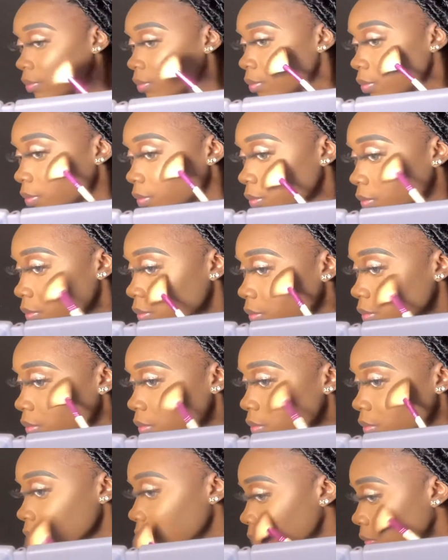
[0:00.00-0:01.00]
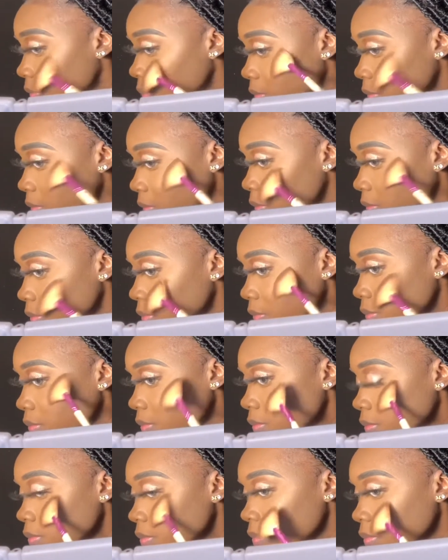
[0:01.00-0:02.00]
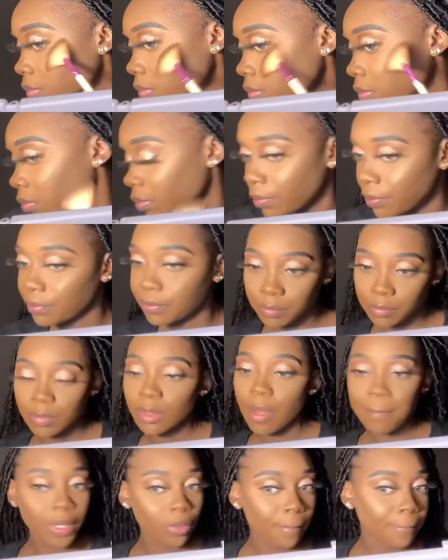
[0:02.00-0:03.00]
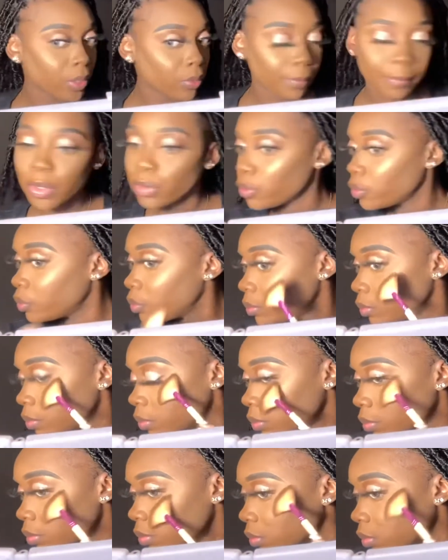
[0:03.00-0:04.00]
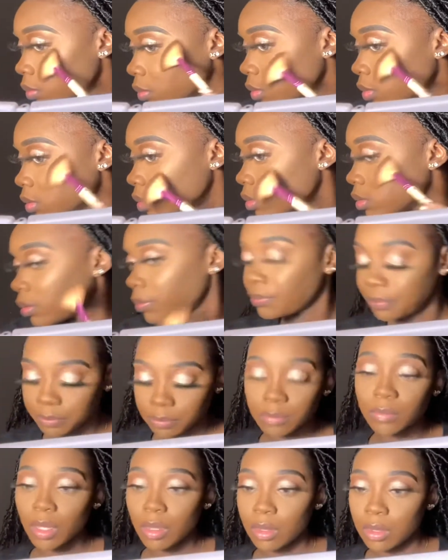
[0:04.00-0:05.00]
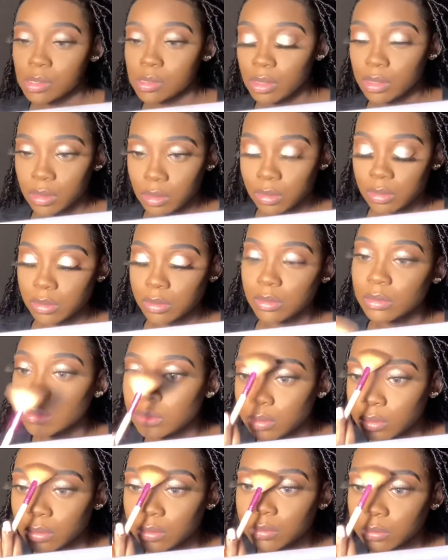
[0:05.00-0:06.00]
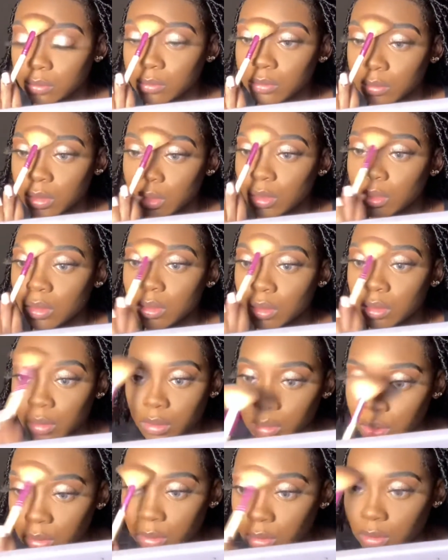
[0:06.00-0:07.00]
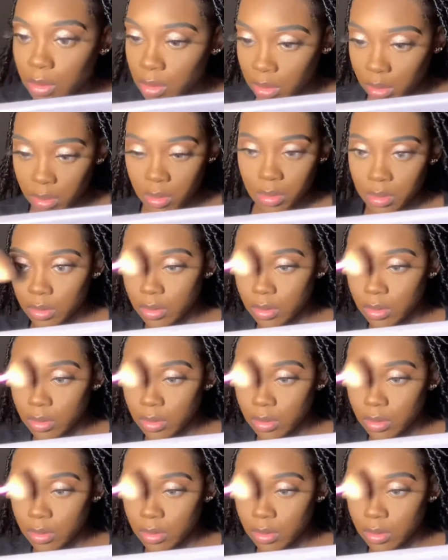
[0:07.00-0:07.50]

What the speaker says: That one's so old, I don't even know the name, like the color. But let's just scratch that. So basically, as